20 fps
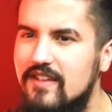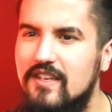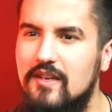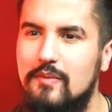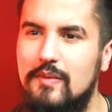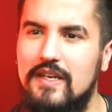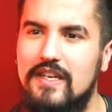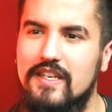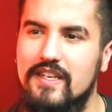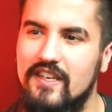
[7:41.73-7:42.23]

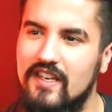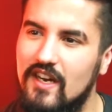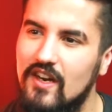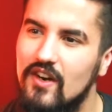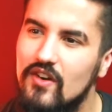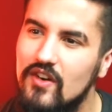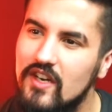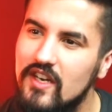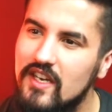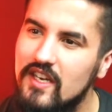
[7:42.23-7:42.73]
little bit, you
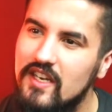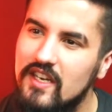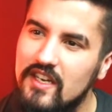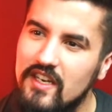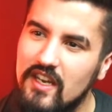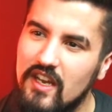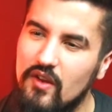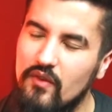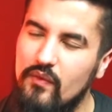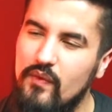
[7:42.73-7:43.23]
know.
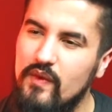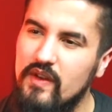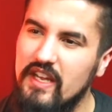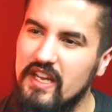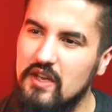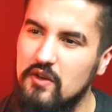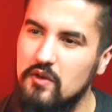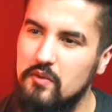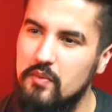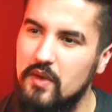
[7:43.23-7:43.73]
I feel
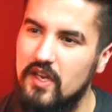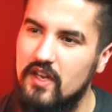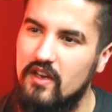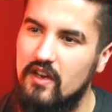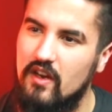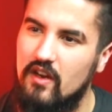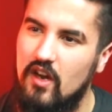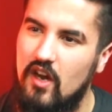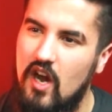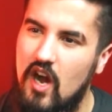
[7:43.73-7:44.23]
like it would be
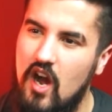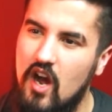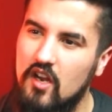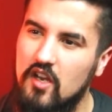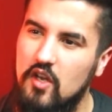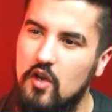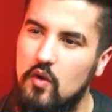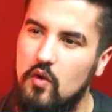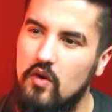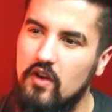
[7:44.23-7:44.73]
a
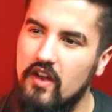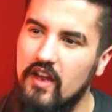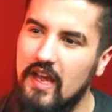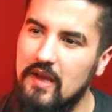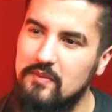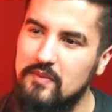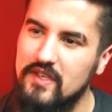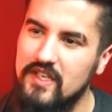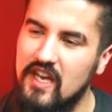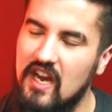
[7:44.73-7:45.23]
hollow,
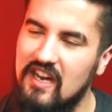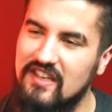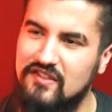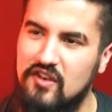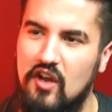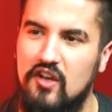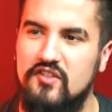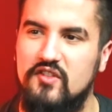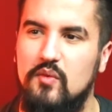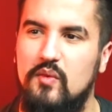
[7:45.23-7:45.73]
empty
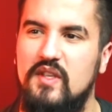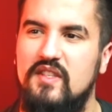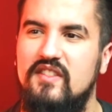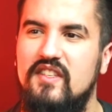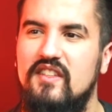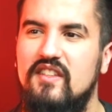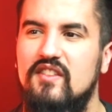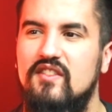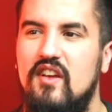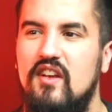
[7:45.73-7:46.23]
husk. Also, we've
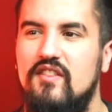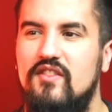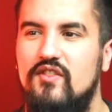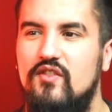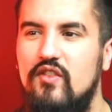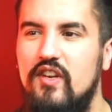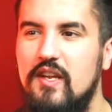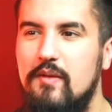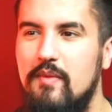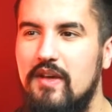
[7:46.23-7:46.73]
seen this on
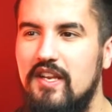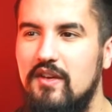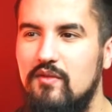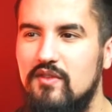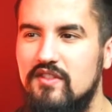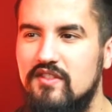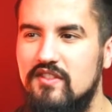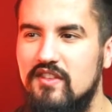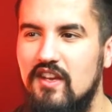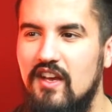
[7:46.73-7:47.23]
stream, and it
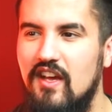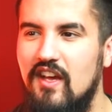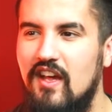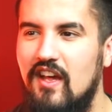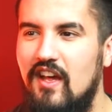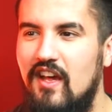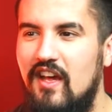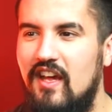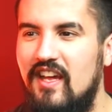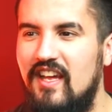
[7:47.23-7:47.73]
was
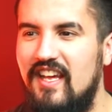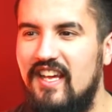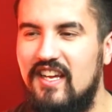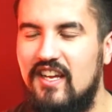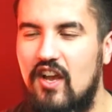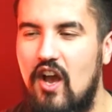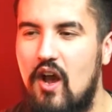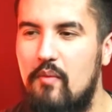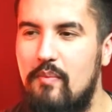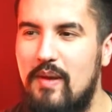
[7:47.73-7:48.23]

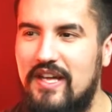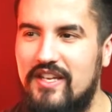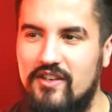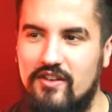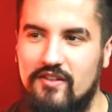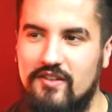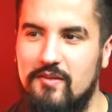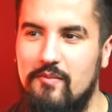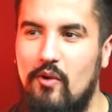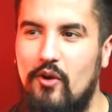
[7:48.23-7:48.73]
it got
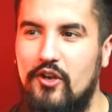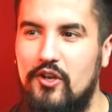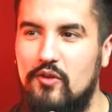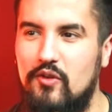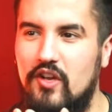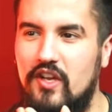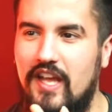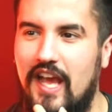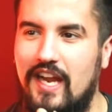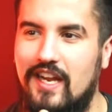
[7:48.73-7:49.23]
better the more you
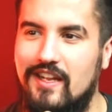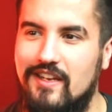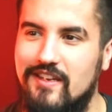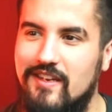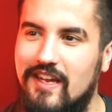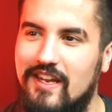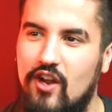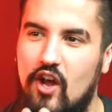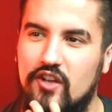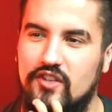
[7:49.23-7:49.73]
look at it,
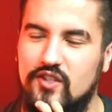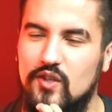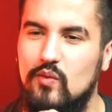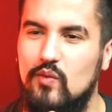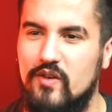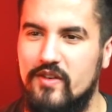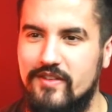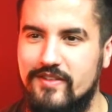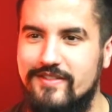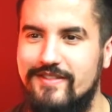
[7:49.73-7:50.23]
and also
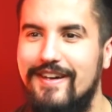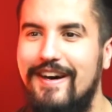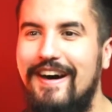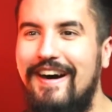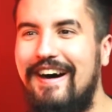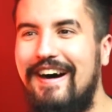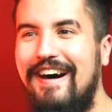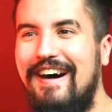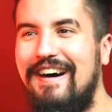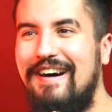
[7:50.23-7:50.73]

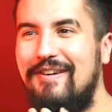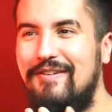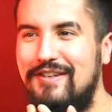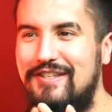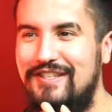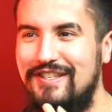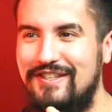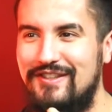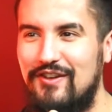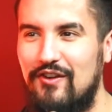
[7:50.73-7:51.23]
worse,
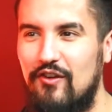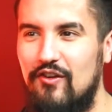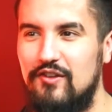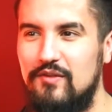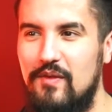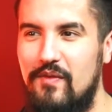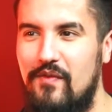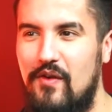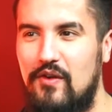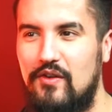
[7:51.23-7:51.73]
which is
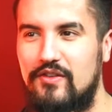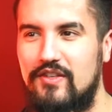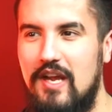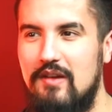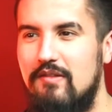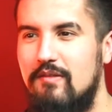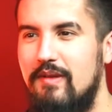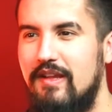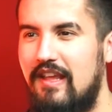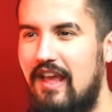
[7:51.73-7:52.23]
girls with
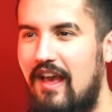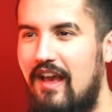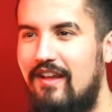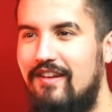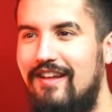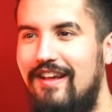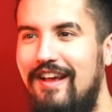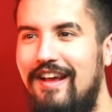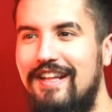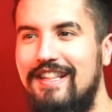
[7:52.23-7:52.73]
Photoshop. Oh my
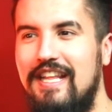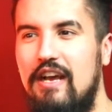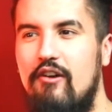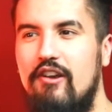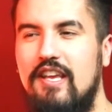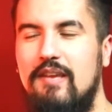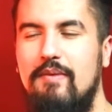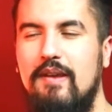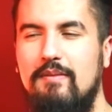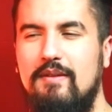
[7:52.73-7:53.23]
god, now
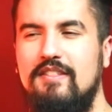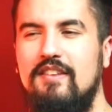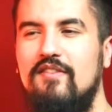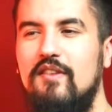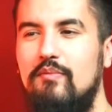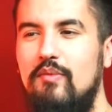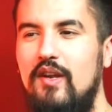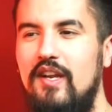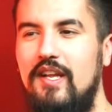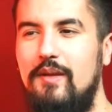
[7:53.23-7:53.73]
I can make myself
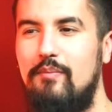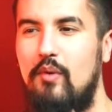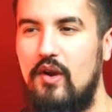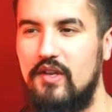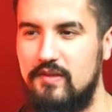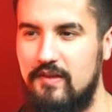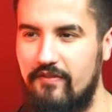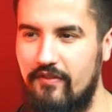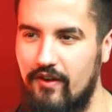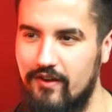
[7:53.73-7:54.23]
look pretty.
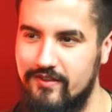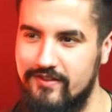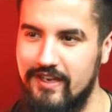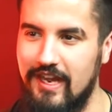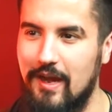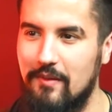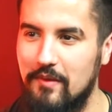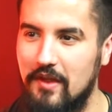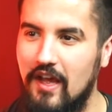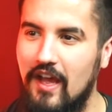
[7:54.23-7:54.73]
Boys with
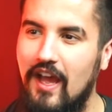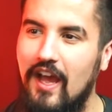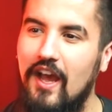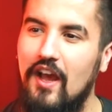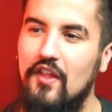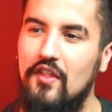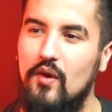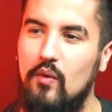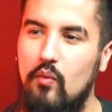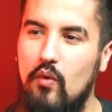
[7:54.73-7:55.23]
Photoshop.
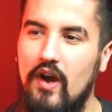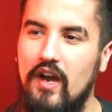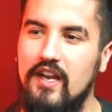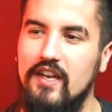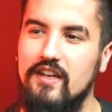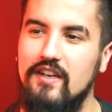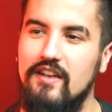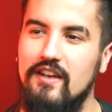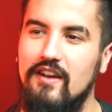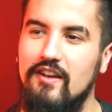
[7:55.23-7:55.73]
The
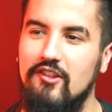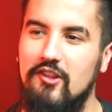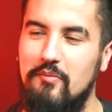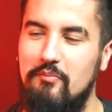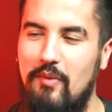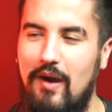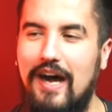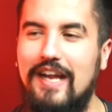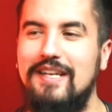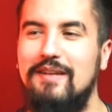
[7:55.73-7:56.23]
one, the
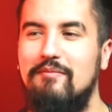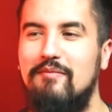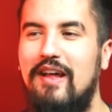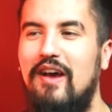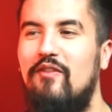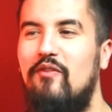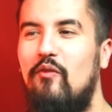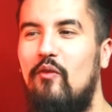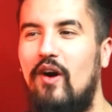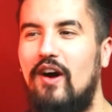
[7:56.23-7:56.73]
bottom
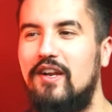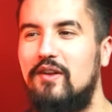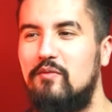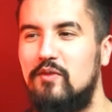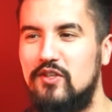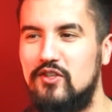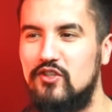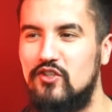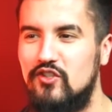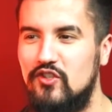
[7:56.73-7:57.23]
left one
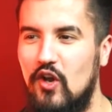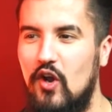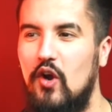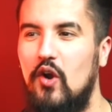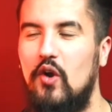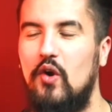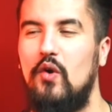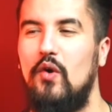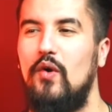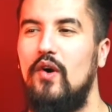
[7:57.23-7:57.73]
was
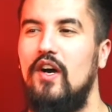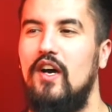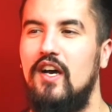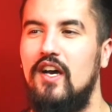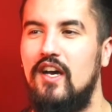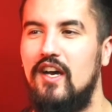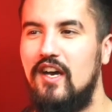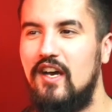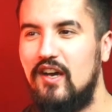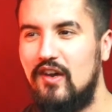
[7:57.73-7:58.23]
so
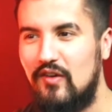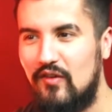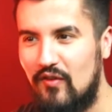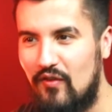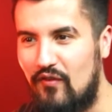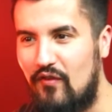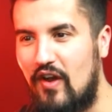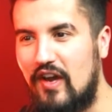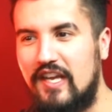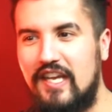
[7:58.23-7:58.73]

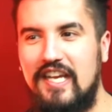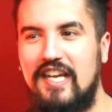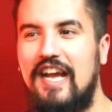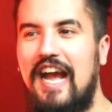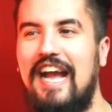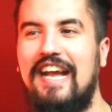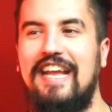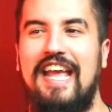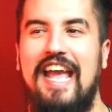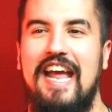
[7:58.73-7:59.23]
fucking,
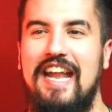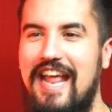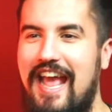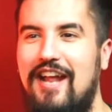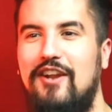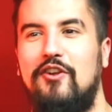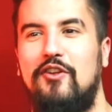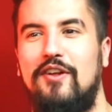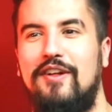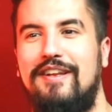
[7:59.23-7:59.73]
I can't
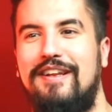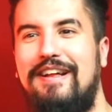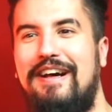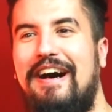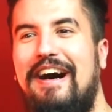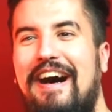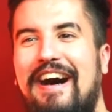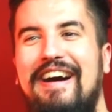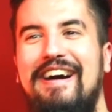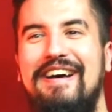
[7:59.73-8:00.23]
handle
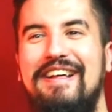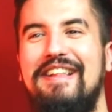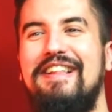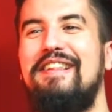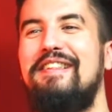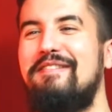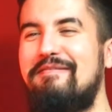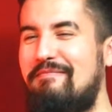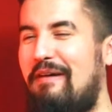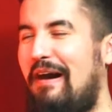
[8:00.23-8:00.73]
it.